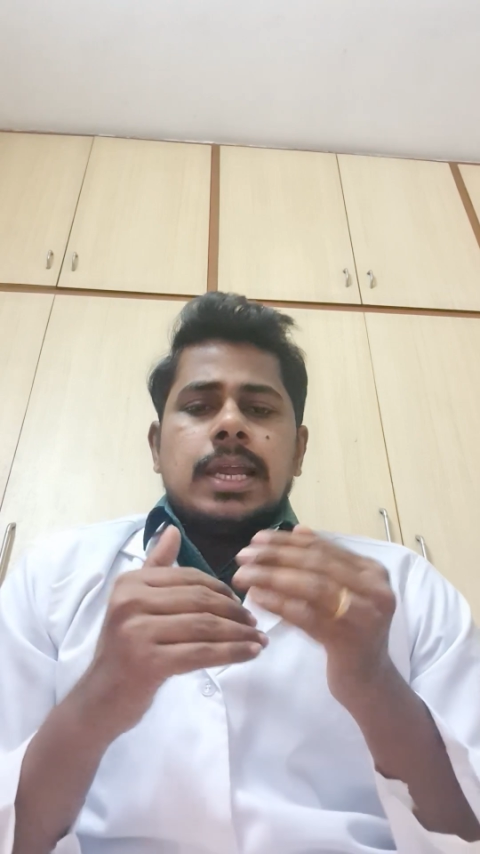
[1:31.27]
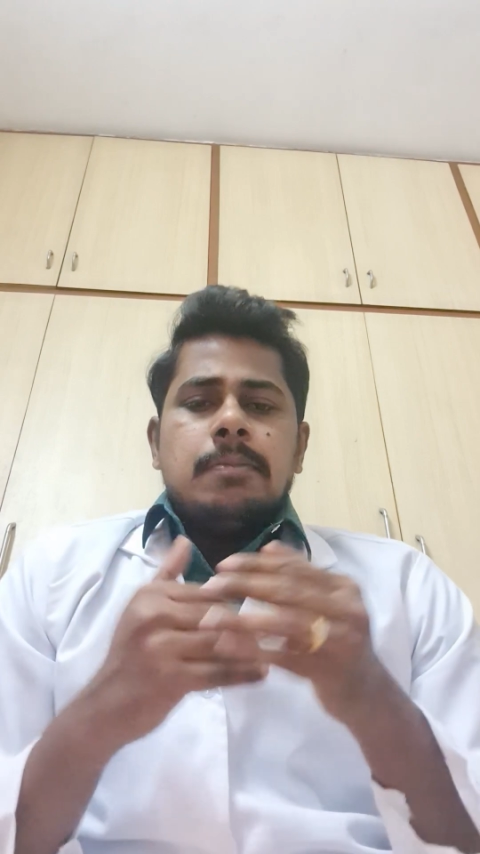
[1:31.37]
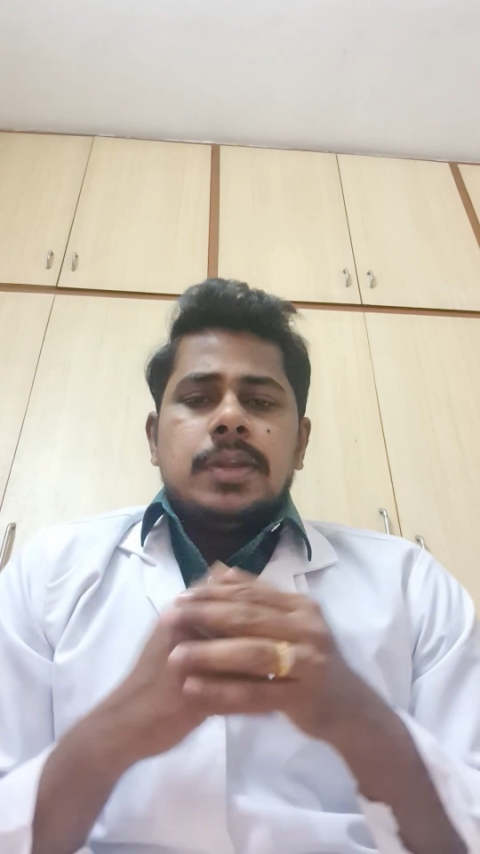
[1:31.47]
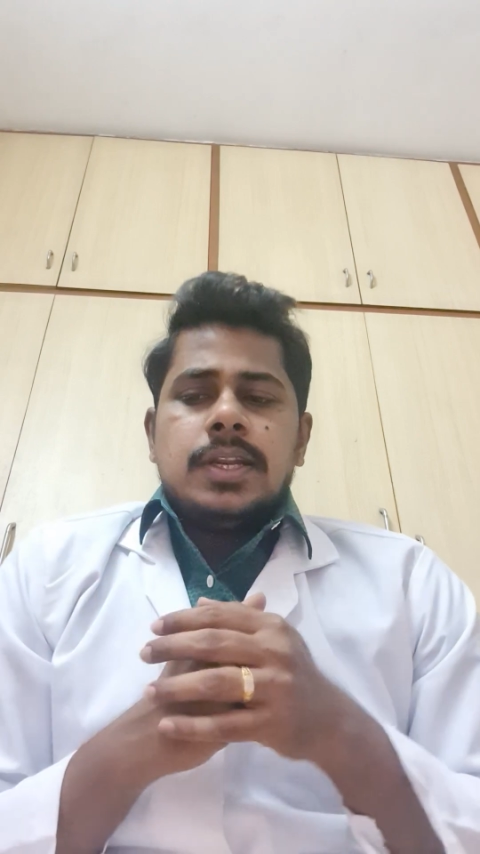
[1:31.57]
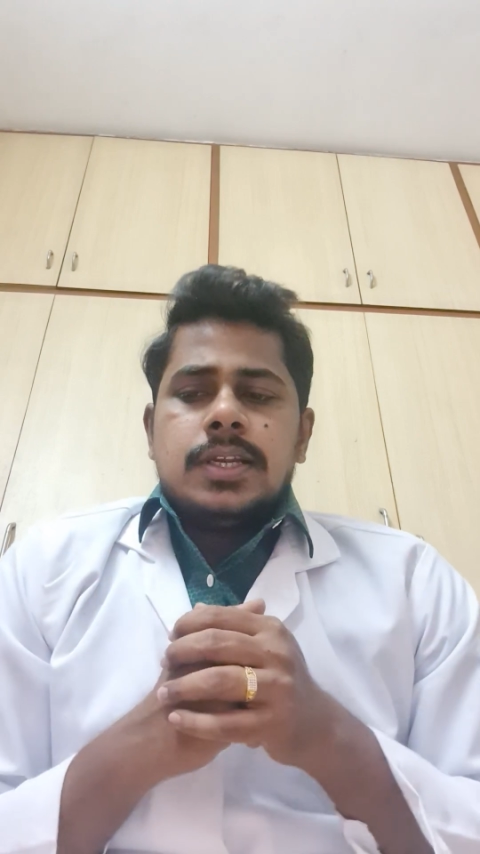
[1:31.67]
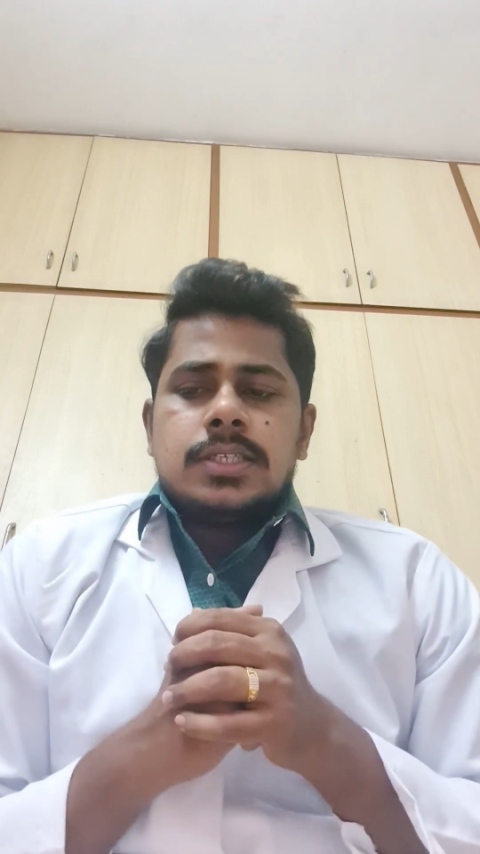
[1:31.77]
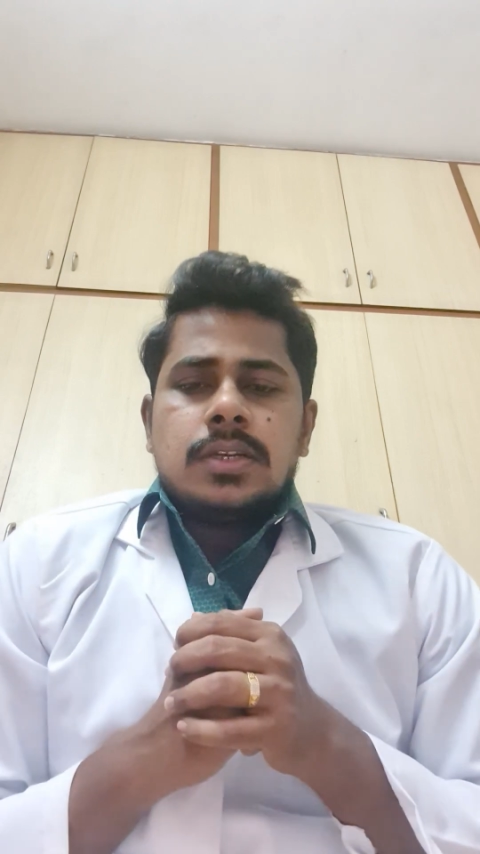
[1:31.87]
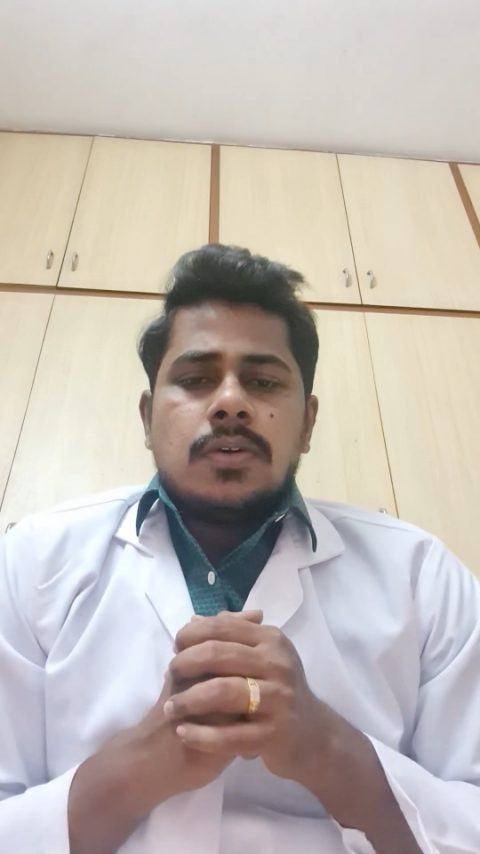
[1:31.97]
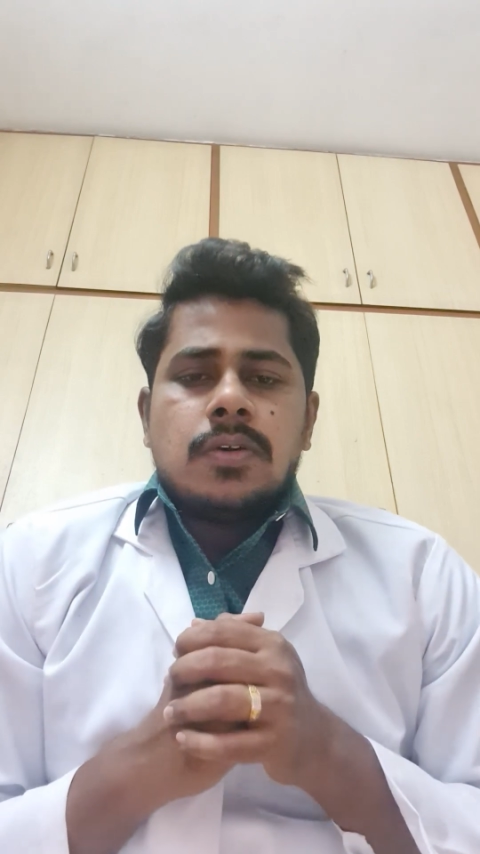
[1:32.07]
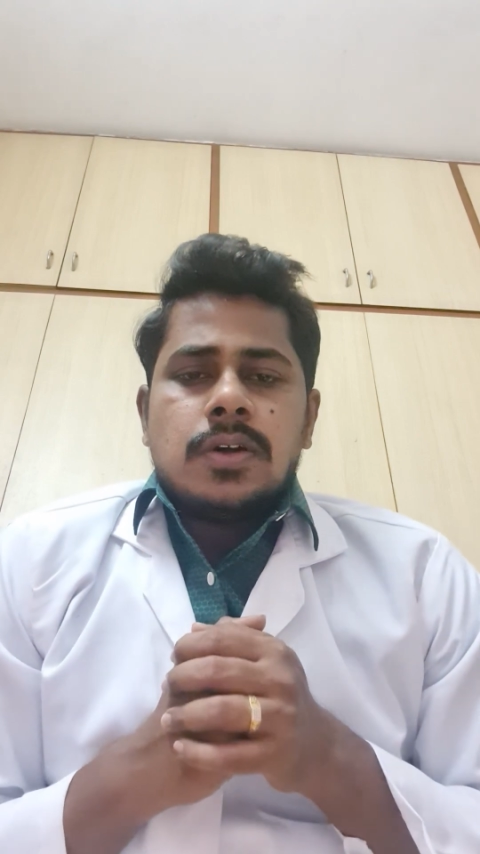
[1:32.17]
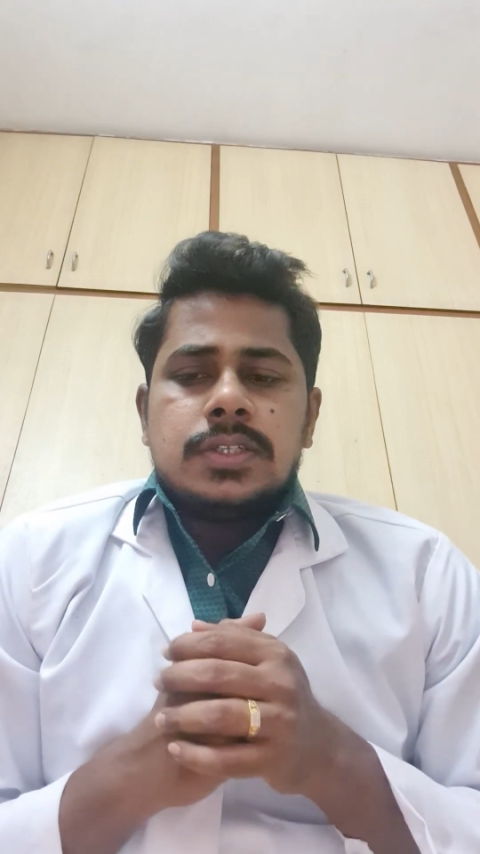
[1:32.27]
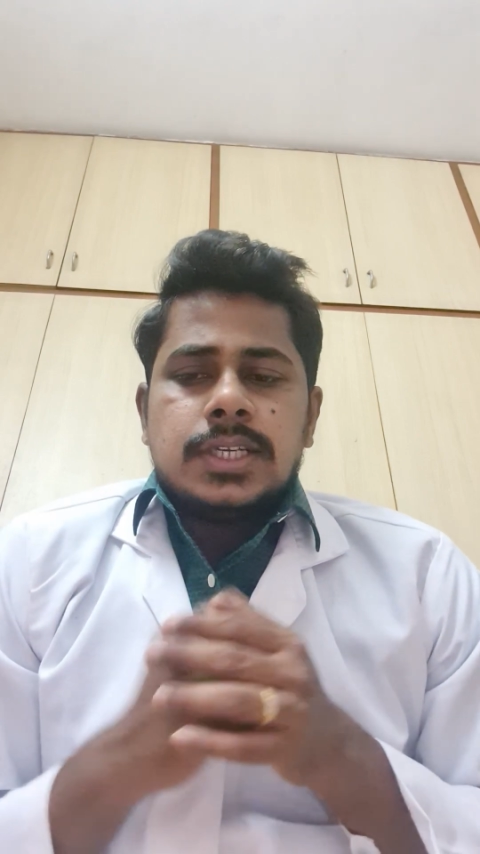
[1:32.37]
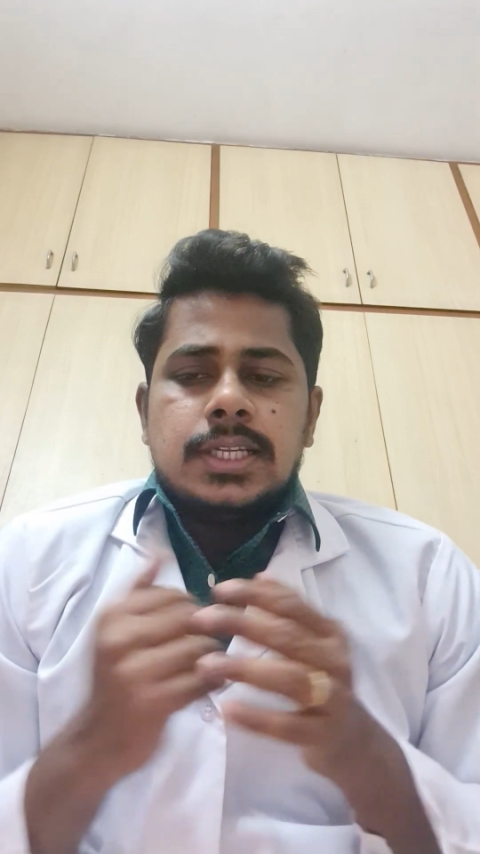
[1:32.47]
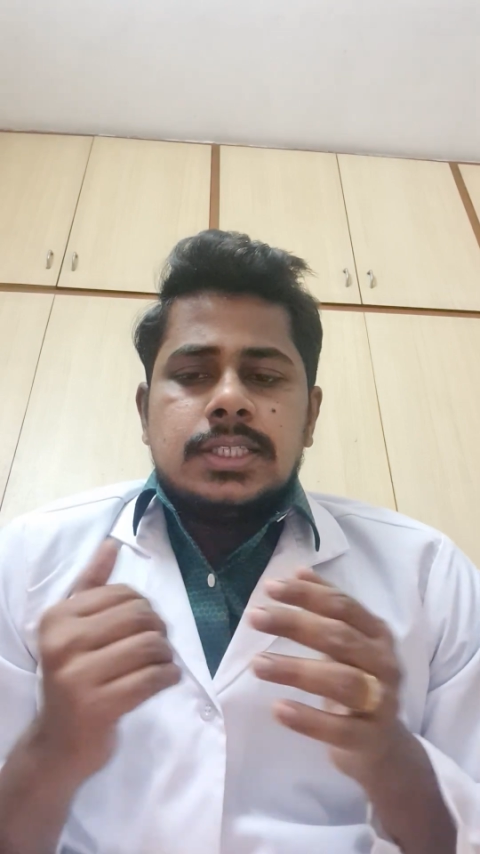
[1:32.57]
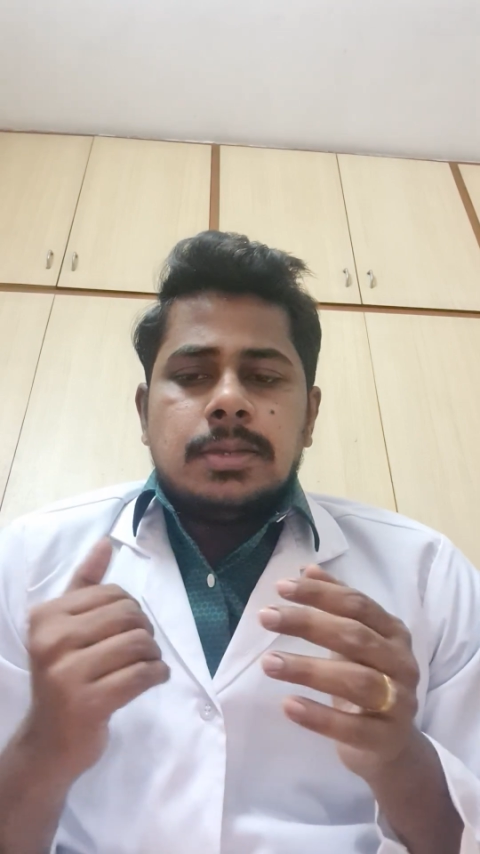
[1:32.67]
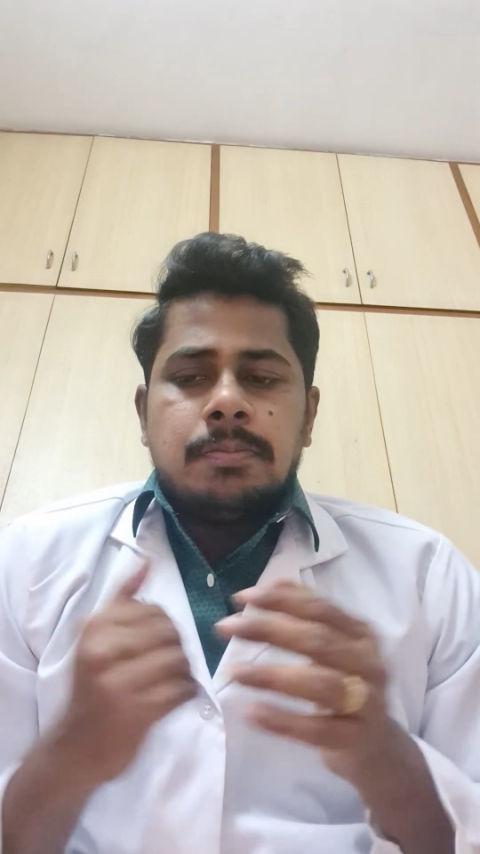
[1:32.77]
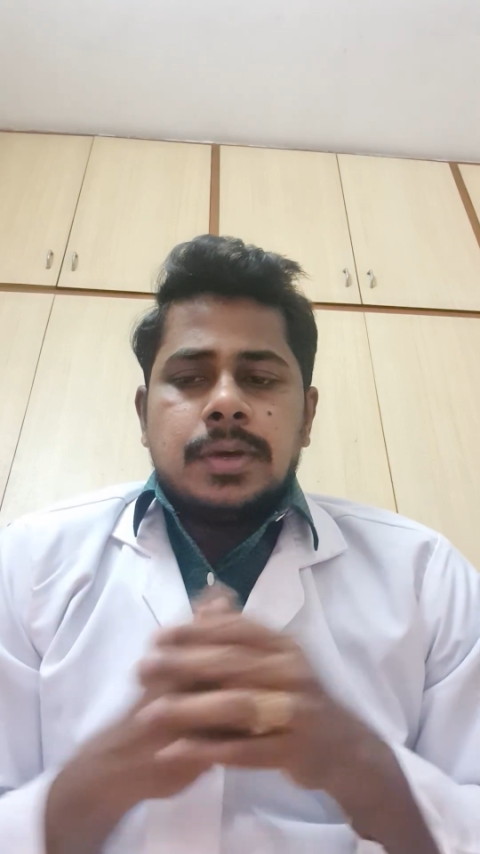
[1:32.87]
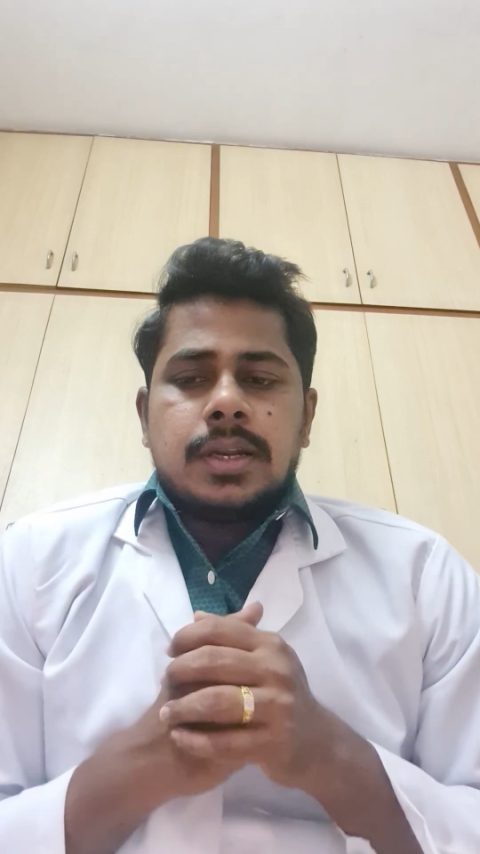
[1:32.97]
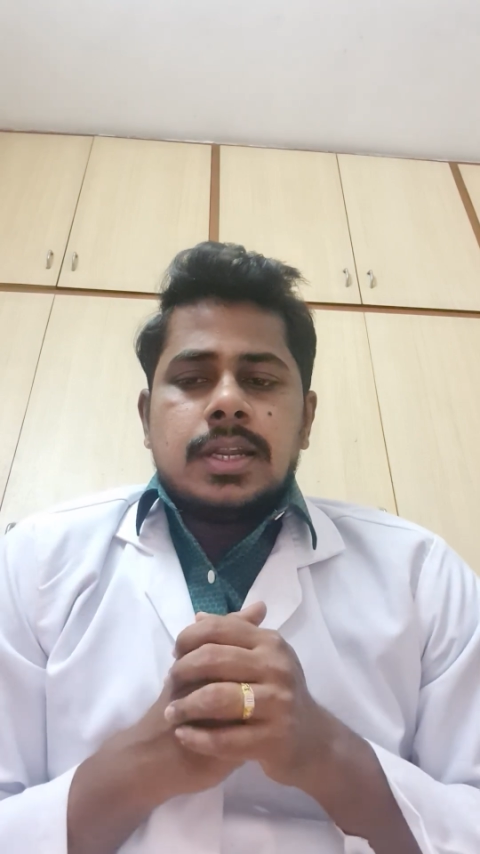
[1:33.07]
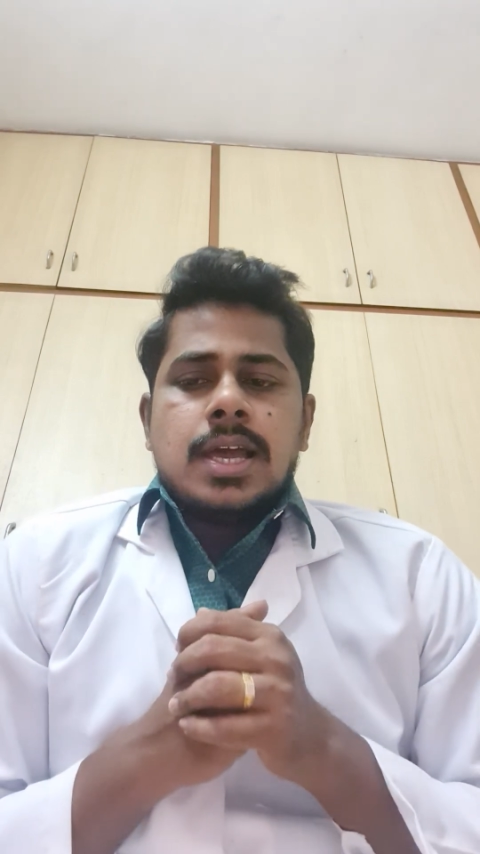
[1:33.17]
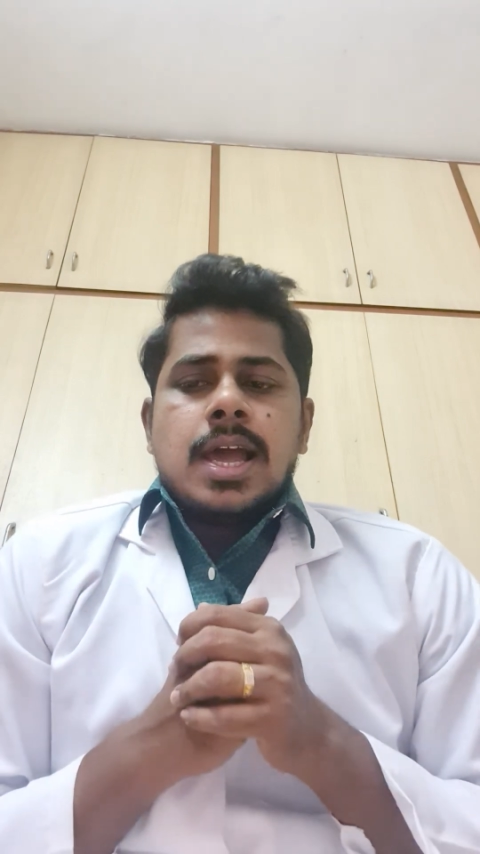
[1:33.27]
MD radiation oncology in Jipmer.